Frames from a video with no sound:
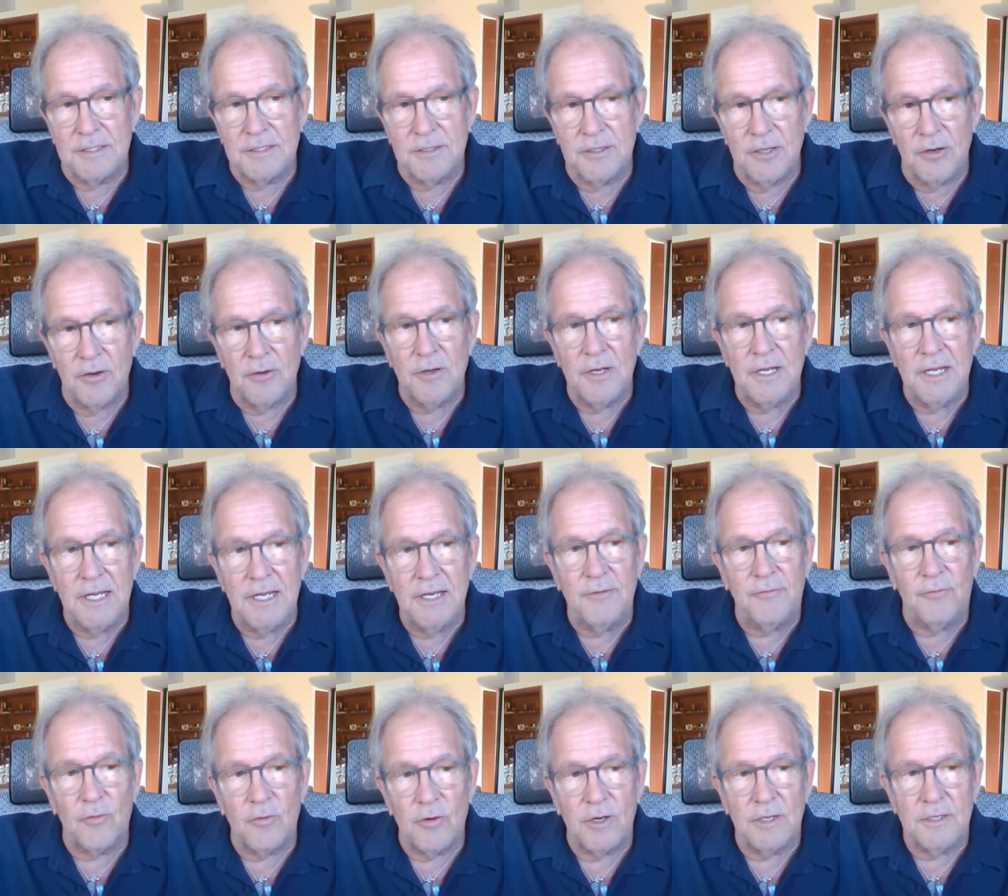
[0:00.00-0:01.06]
their need
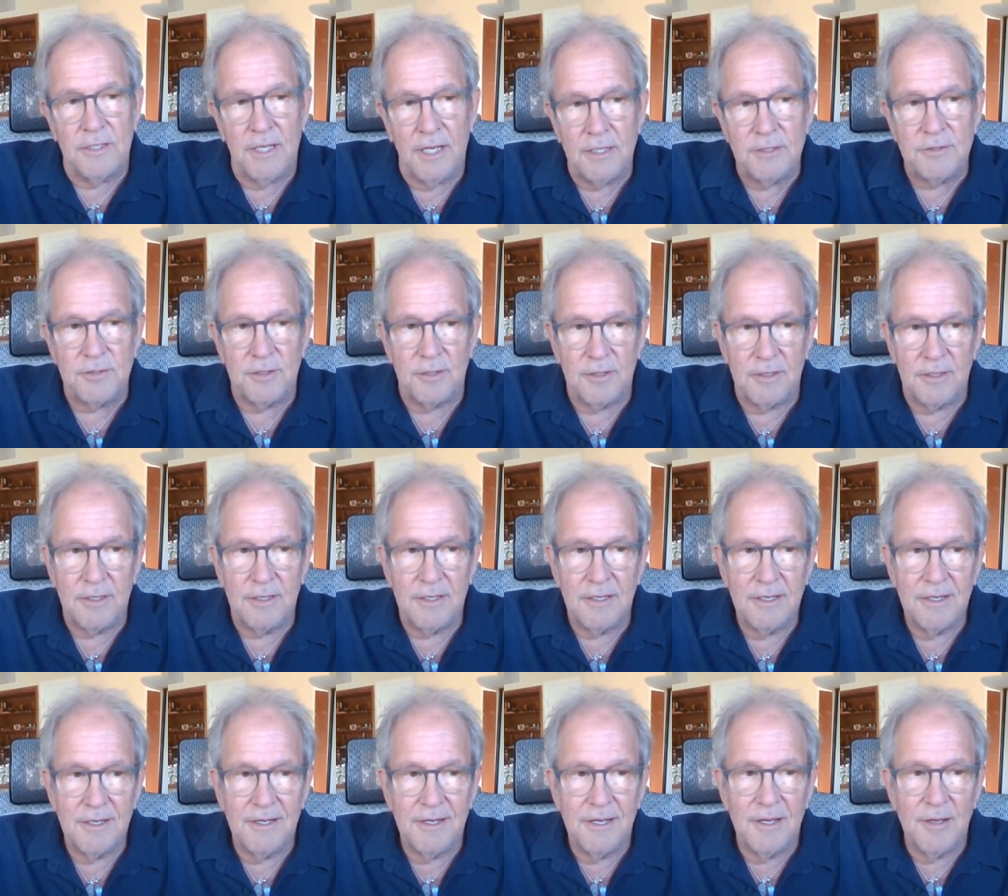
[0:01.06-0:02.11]
for attention
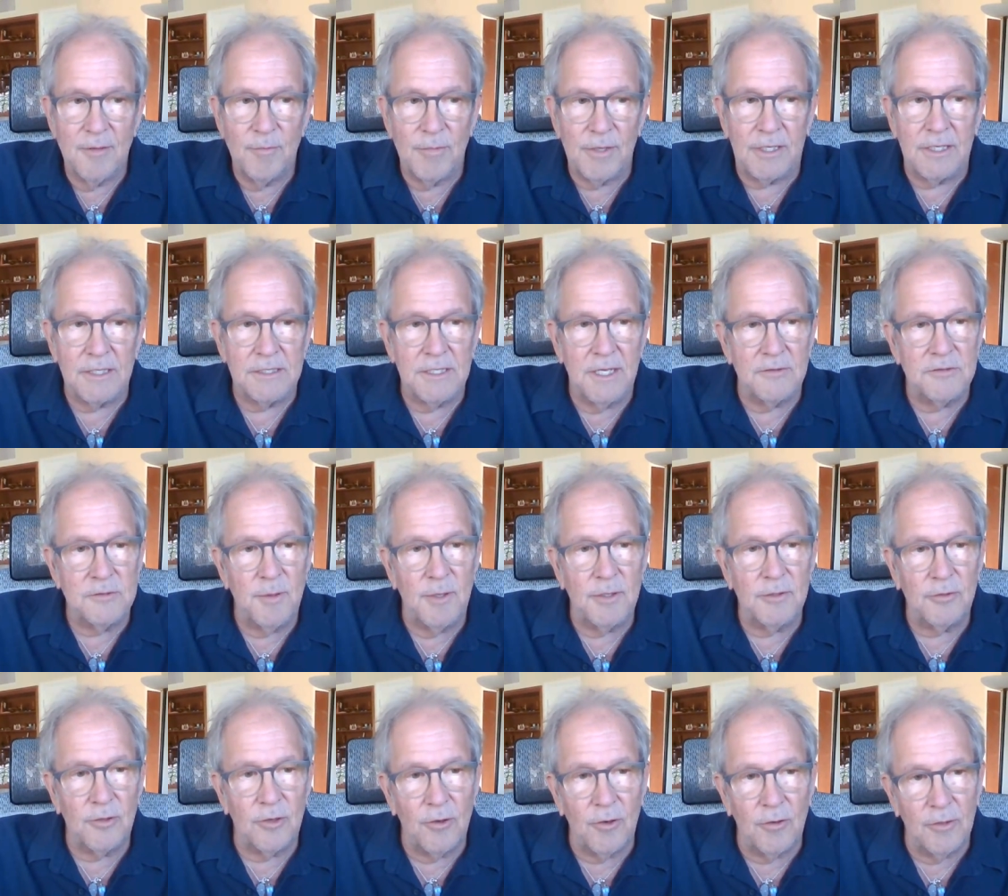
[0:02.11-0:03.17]
because they've spent
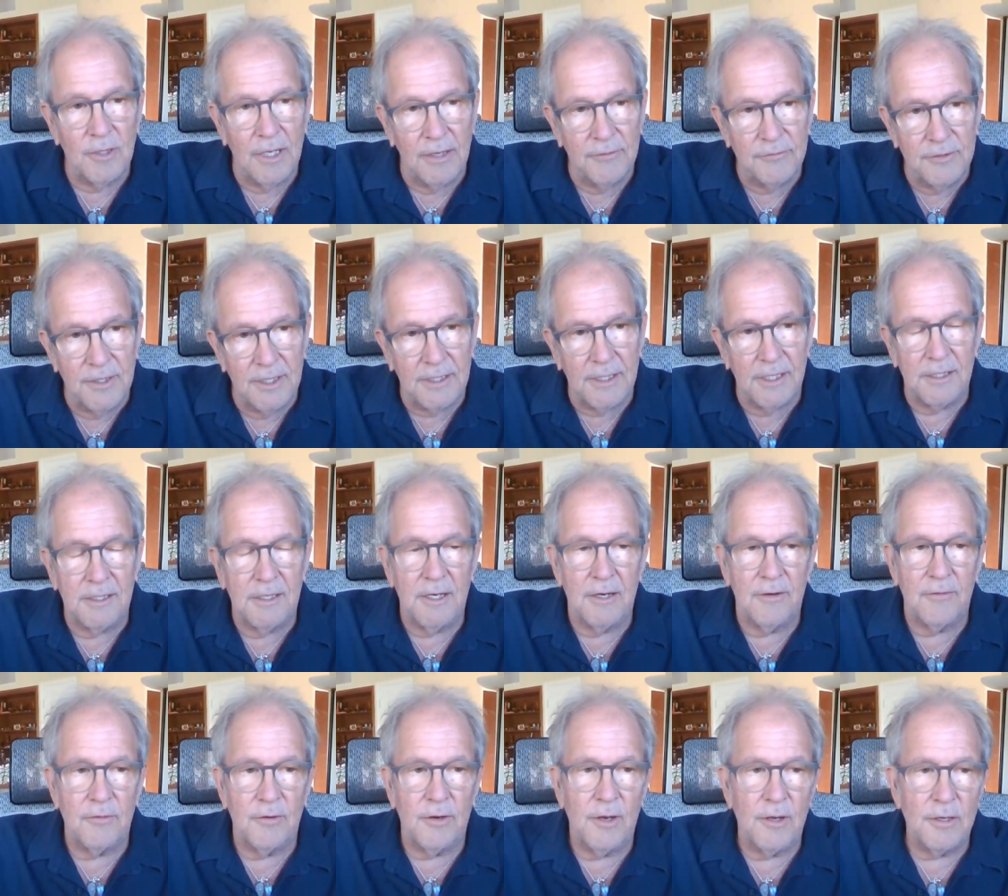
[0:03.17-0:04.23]
their whole life taking care
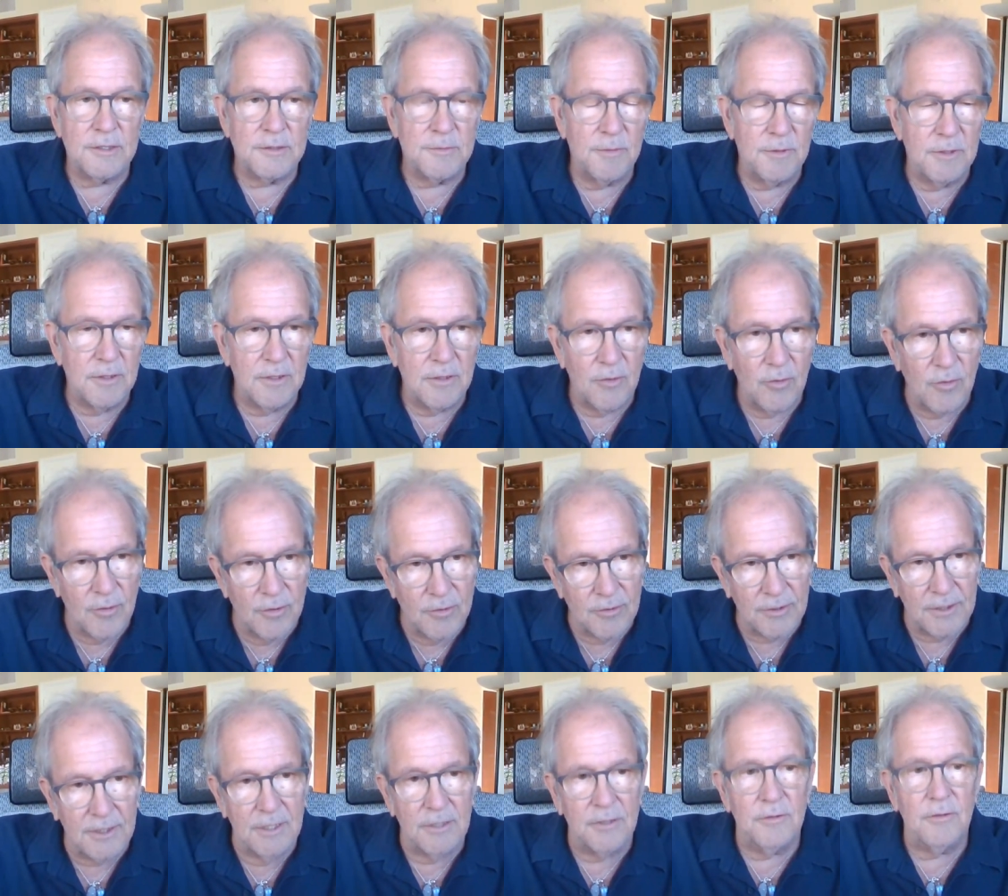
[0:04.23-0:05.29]
of their husband or their
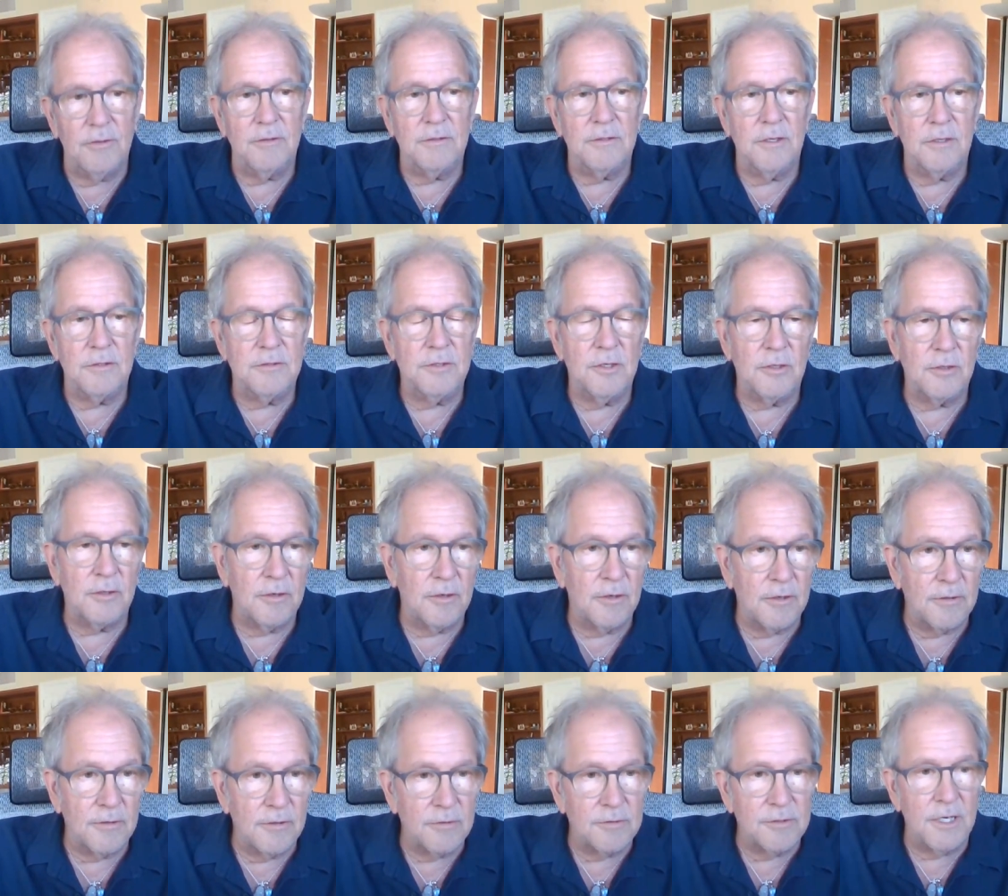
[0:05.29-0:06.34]
children
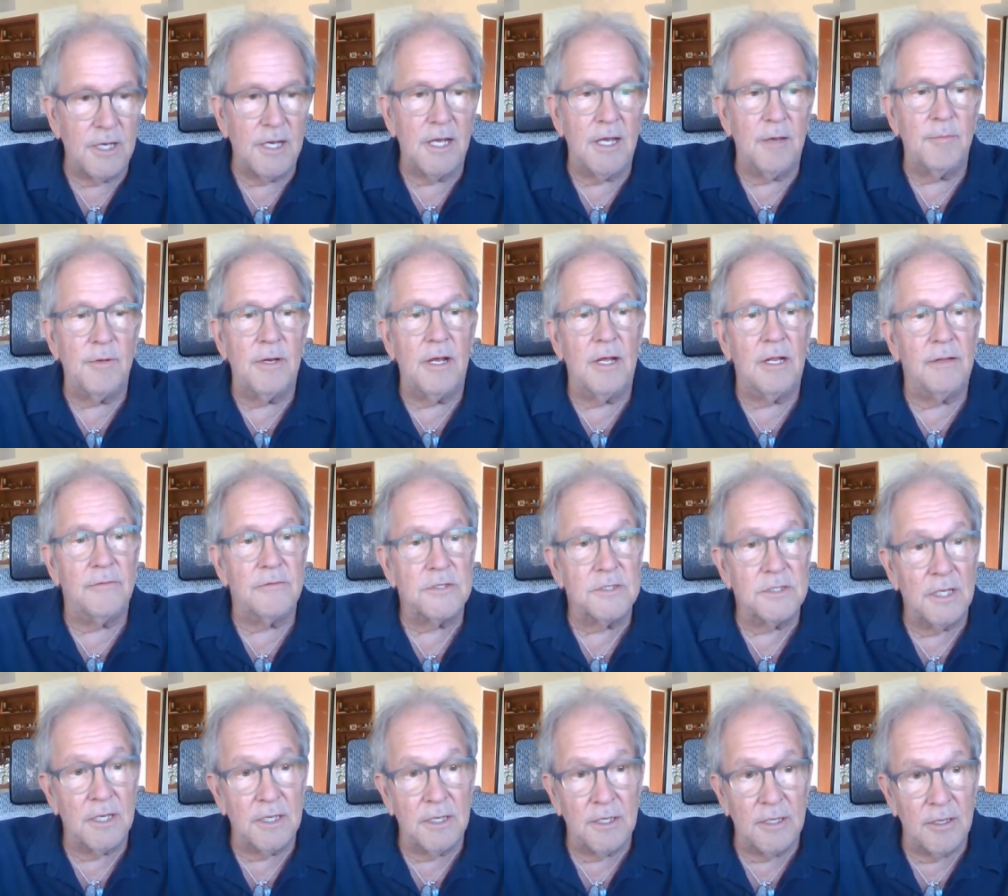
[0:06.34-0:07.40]
or their job, and all of a
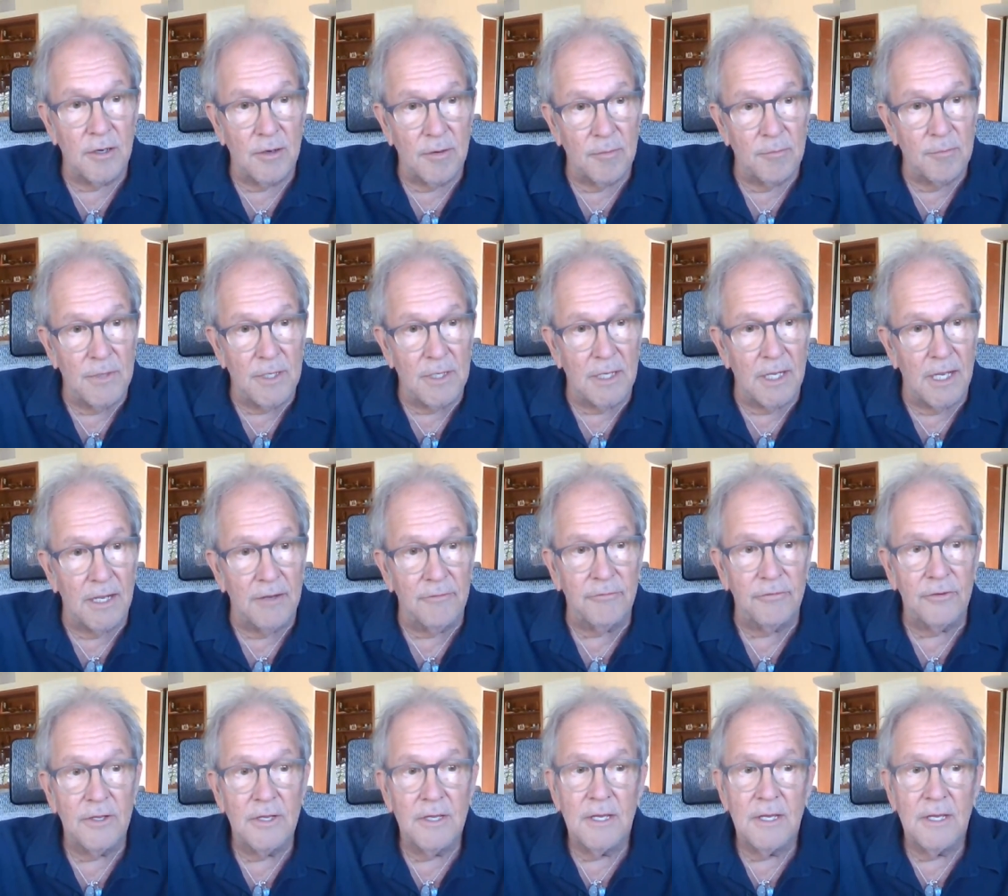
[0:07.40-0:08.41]
sudden they're in midlife